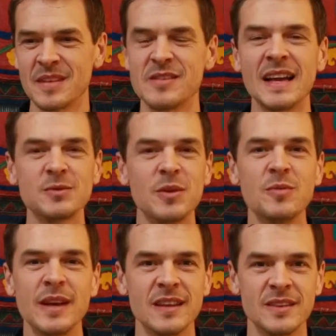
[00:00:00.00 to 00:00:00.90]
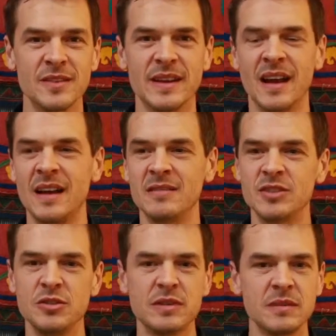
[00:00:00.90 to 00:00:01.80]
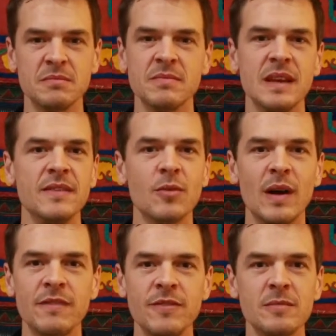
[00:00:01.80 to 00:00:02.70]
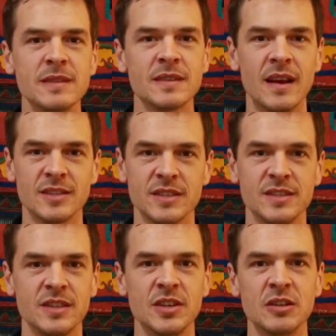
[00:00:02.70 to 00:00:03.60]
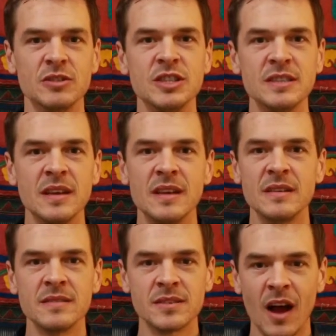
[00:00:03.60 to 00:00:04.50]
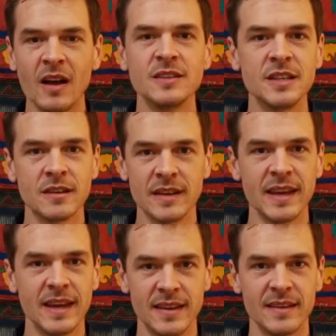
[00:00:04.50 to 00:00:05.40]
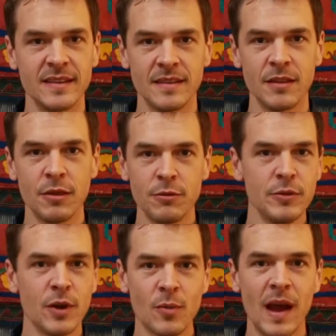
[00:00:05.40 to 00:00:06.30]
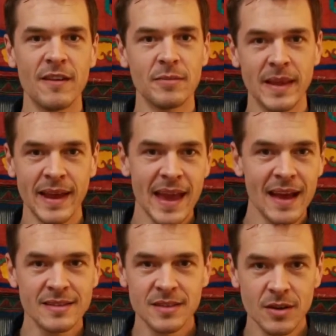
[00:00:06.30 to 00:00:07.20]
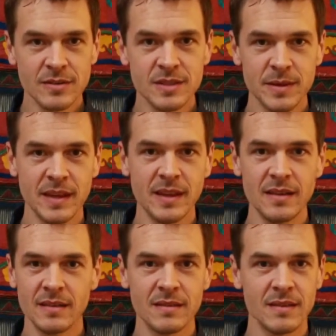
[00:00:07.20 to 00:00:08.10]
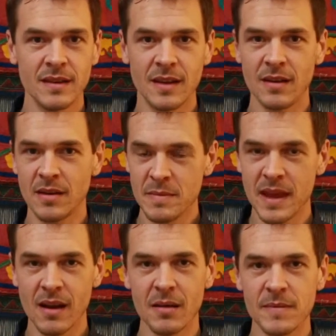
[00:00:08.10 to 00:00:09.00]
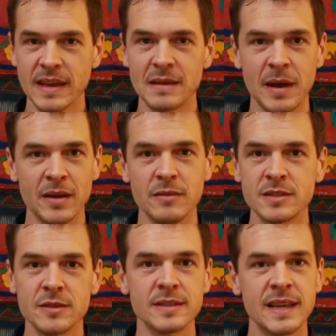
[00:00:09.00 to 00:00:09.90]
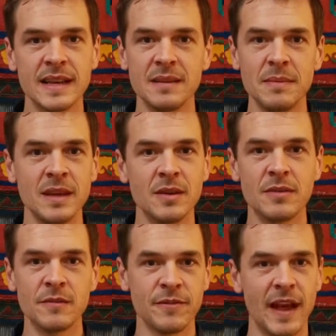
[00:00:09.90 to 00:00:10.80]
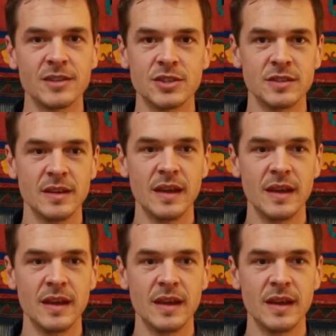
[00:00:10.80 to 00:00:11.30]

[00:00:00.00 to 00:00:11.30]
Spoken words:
So that's one way to do it. You can give your wife foot massages, you know, just talk to your kid through your wife. Be like, hey, how's it going, sweetie? You know, I'm here, I'm thinking about you, so excited to meet you in the flesh.